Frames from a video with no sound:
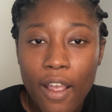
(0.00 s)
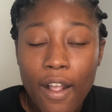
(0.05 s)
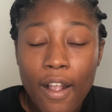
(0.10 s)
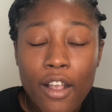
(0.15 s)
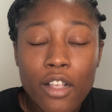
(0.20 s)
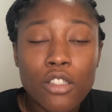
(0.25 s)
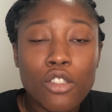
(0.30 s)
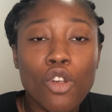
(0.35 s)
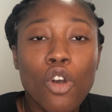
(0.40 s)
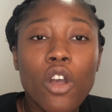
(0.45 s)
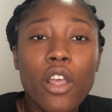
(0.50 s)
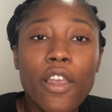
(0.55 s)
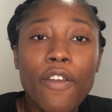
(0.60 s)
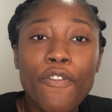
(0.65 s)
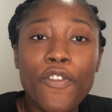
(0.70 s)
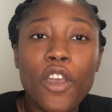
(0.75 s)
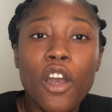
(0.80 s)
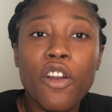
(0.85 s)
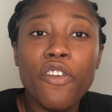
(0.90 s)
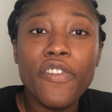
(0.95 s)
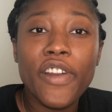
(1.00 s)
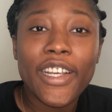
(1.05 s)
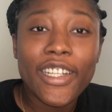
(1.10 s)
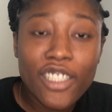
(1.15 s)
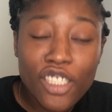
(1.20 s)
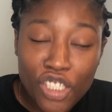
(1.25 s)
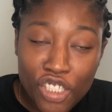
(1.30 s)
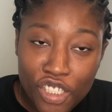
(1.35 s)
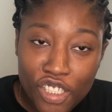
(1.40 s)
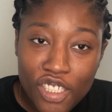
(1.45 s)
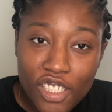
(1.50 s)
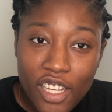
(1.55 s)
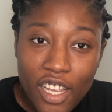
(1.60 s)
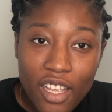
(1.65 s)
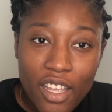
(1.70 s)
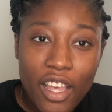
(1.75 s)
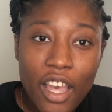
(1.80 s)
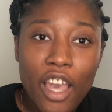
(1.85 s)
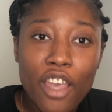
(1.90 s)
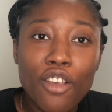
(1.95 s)
So if you're rich
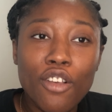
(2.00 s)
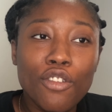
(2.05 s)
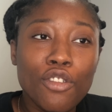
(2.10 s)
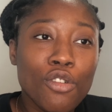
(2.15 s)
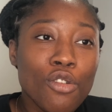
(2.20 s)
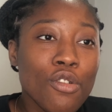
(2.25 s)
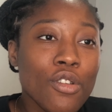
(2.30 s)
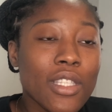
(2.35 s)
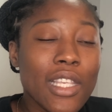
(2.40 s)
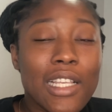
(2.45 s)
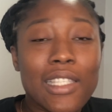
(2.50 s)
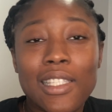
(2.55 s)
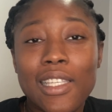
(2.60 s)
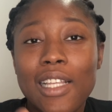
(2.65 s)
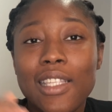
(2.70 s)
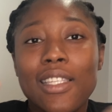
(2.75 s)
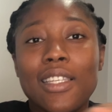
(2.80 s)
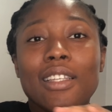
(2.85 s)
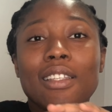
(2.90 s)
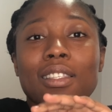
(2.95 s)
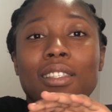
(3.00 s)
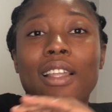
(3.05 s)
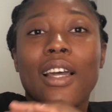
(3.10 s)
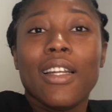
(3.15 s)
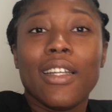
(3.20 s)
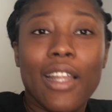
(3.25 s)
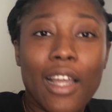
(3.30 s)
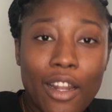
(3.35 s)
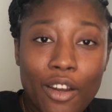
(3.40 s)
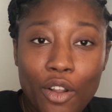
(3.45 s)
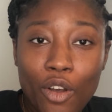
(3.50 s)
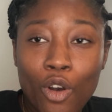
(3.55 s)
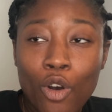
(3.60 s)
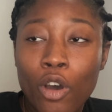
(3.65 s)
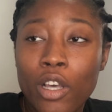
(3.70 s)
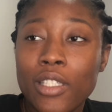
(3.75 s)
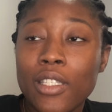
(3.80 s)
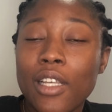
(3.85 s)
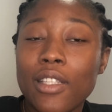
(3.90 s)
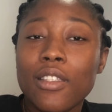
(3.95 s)
and you choose a certain standard or a
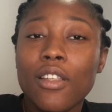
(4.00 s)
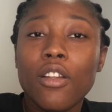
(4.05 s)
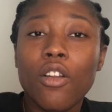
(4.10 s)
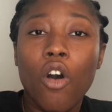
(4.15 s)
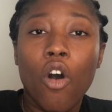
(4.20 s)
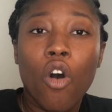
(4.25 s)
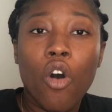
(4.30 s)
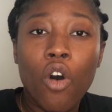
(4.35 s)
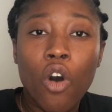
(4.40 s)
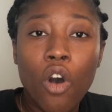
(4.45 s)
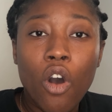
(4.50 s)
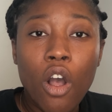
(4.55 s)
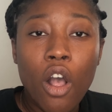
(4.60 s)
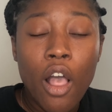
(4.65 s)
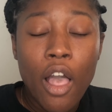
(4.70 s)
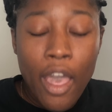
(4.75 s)
certain hall,